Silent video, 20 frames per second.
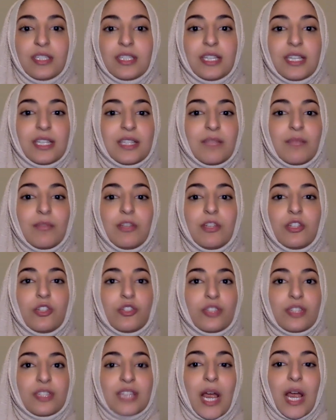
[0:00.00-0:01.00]
doesn't mean you
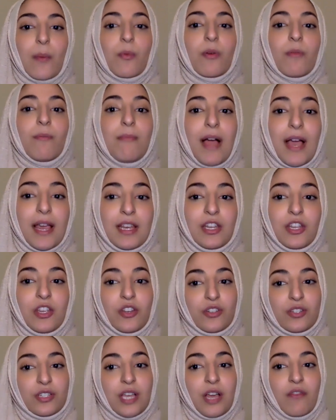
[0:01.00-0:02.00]
should stop reminding
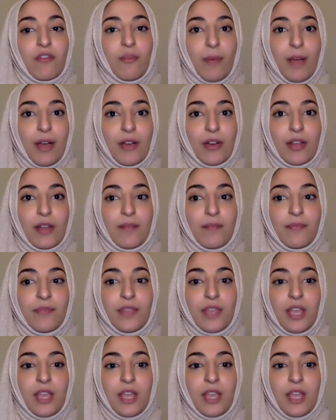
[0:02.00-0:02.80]
yourself about it.